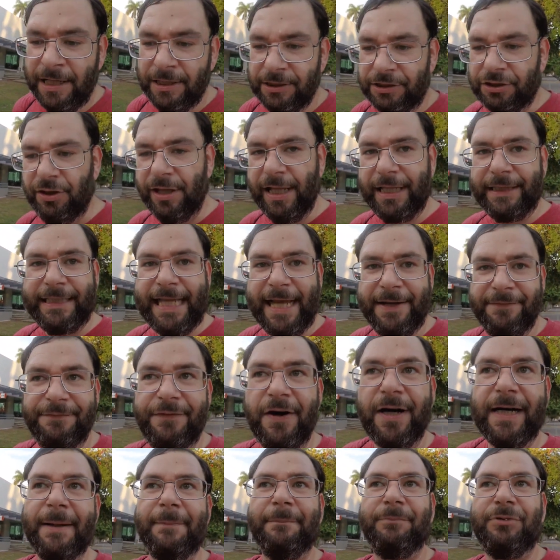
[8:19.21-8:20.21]
So then they
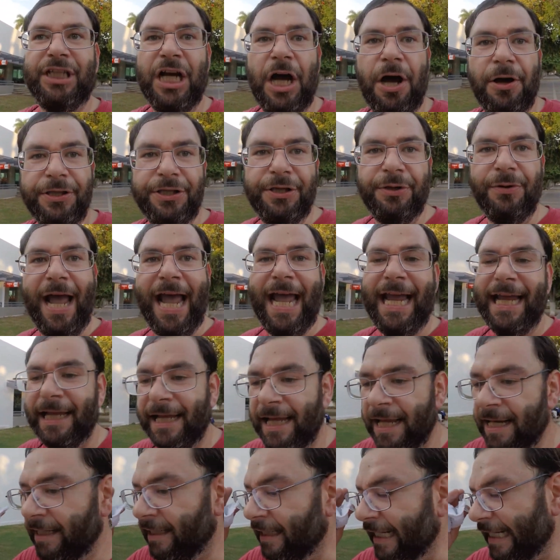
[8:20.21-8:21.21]
fucking tell you, hey,
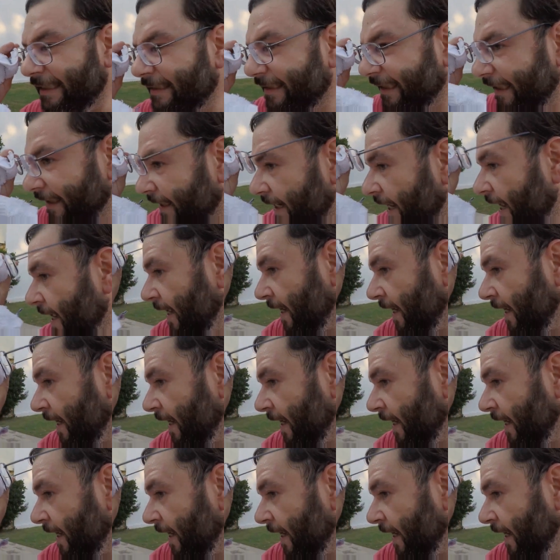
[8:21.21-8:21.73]
listen,